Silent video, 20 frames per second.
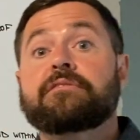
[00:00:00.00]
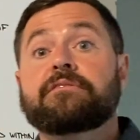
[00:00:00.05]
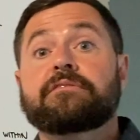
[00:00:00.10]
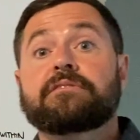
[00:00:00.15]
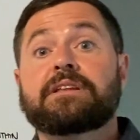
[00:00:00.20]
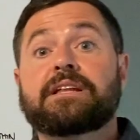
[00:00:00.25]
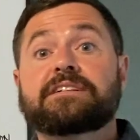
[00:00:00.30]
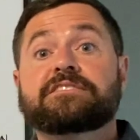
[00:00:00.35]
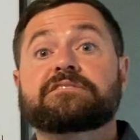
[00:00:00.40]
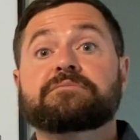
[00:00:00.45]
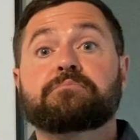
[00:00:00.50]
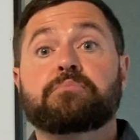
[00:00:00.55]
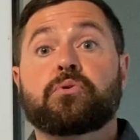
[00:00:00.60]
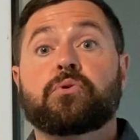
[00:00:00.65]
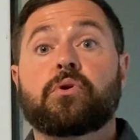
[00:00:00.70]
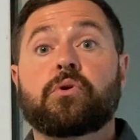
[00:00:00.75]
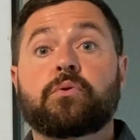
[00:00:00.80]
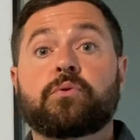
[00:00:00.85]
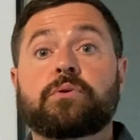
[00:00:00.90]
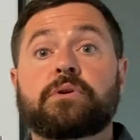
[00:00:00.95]
less
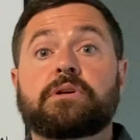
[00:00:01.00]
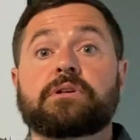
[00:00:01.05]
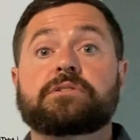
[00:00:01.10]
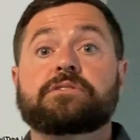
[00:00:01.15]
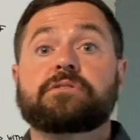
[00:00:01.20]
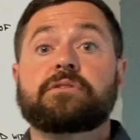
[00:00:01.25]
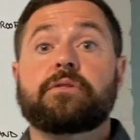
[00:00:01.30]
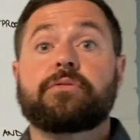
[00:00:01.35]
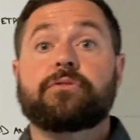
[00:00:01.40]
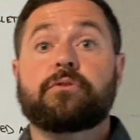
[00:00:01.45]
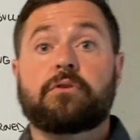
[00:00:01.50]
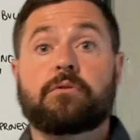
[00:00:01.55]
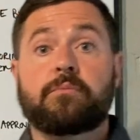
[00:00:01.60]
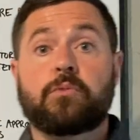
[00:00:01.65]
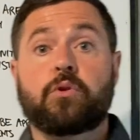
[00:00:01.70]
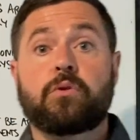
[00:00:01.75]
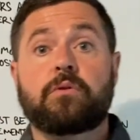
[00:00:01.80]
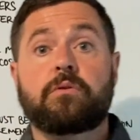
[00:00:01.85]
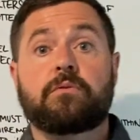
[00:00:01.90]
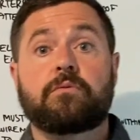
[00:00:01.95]
prone to
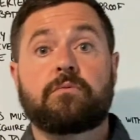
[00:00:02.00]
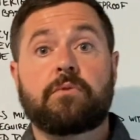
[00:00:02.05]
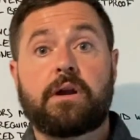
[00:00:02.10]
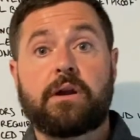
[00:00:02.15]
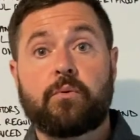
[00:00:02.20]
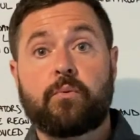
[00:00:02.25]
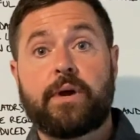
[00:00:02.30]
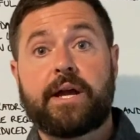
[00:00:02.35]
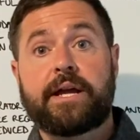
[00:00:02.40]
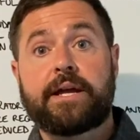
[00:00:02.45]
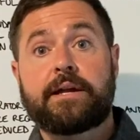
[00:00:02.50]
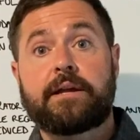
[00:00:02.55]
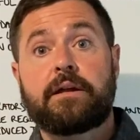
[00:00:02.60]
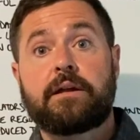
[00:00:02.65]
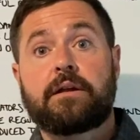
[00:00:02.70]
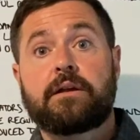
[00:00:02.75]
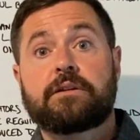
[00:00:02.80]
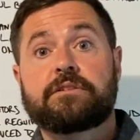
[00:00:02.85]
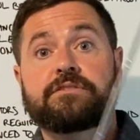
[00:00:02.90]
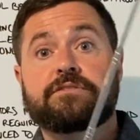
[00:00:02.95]
thermal runaway.
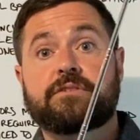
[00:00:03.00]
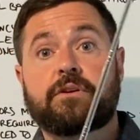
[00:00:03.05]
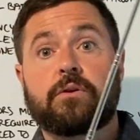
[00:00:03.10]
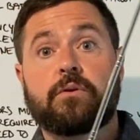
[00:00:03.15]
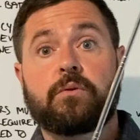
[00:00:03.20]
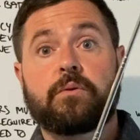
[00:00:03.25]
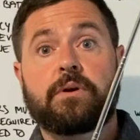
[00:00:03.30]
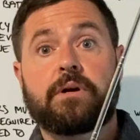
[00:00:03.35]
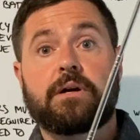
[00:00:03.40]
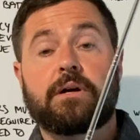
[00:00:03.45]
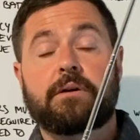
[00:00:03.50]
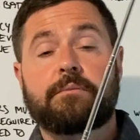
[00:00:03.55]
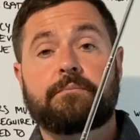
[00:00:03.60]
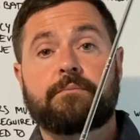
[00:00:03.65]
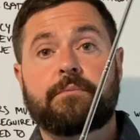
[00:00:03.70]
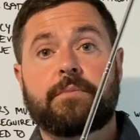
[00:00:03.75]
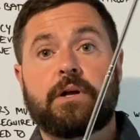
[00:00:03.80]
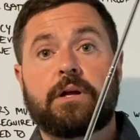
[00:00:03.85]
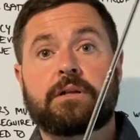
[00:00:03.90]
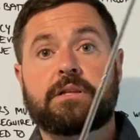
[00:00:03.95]

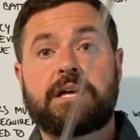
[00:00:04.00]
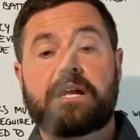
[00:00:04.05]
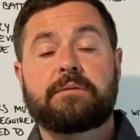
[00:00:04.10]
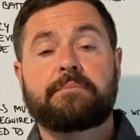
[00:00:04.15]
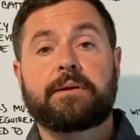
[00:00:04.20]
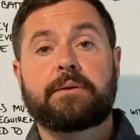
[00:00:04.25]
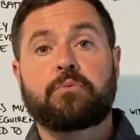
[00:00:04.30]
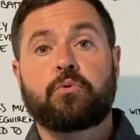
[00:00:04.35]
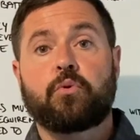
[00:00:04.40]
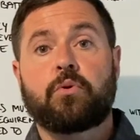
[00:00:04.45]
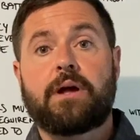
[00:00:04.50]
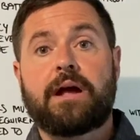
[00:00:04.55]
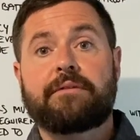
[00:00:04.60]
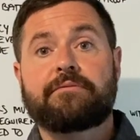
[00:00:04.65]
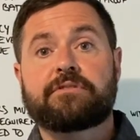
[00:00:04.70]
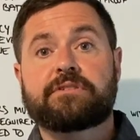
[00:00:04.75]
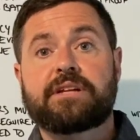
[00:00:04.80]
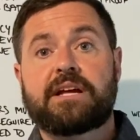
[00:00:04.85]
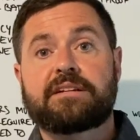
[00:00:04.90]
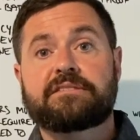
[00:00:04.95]
So a lot of people will
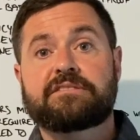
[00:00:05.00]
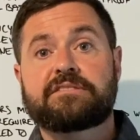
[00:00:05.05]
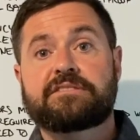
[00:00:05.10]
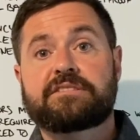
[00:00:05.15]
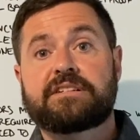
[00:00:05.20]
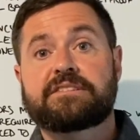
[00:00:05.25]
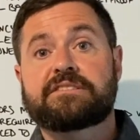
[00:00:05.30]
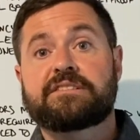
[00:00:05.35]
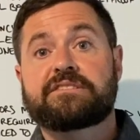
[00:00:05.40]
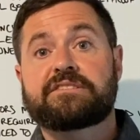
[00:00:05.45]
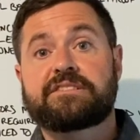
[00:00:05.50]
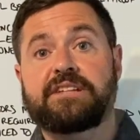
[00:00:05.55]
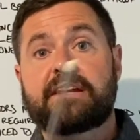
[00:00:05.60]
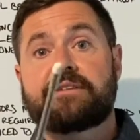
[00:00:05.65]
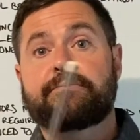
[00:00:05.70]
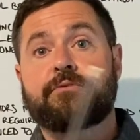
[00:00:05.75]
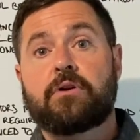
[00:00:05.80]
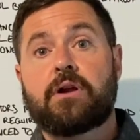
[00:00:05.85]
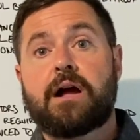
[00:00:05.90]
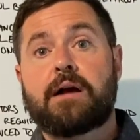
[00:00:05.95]
advertise this as a
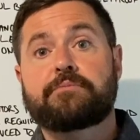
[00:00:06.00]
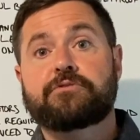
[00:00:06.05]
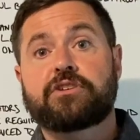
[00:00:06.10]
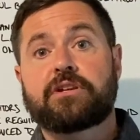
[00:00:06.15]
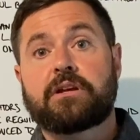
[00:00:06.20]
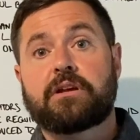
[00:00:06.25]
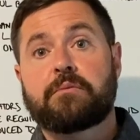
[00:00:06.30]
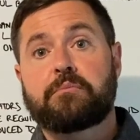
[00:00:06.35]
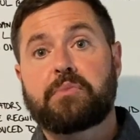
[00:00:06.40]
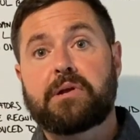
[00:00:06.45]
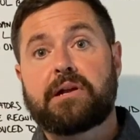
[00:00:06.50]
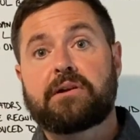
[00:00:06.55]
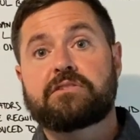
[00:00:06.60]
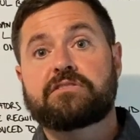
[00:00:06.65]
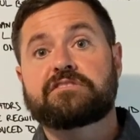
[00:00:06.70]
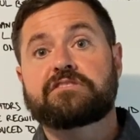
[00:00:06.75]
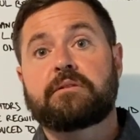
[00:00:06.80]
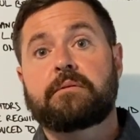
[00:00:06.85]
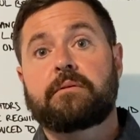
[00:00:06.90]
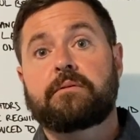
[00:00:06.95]
safer option compared
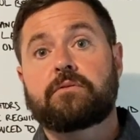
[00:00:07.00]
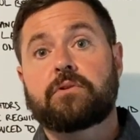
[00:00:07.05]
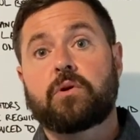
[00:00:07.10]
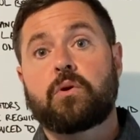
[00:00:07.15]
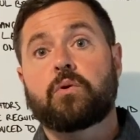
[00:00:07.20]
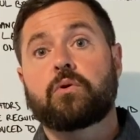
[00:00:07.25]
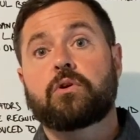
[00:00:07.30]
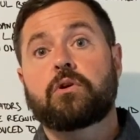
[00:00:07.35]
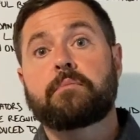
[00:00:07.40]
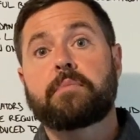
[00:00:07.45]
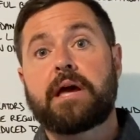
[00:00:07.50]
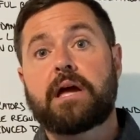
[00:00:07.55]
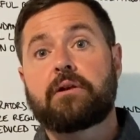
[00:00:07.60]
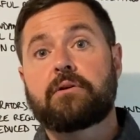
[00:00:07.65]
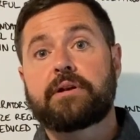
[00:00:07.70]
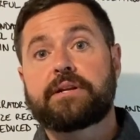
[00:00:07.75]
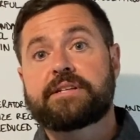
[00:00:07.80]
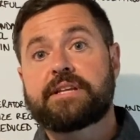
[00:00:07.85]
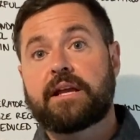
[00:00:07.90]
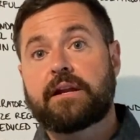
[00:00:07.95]
to some of your older
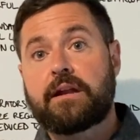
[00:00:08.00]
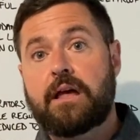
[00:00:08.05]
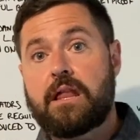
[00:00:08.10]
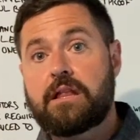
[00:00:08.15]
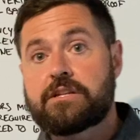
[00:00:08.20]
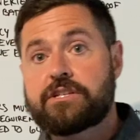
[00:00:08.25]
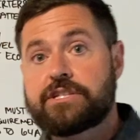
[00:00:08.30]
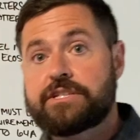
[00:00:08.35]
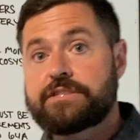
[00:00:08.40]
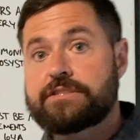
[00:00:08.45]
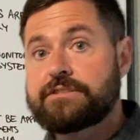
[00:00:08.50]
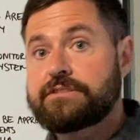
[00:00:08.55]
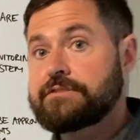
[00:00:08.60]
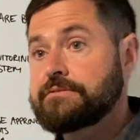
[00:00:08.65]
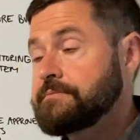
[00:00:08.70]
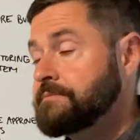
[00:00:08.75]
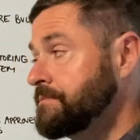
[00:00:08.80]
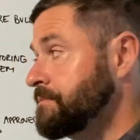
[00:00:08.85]
battery technologies.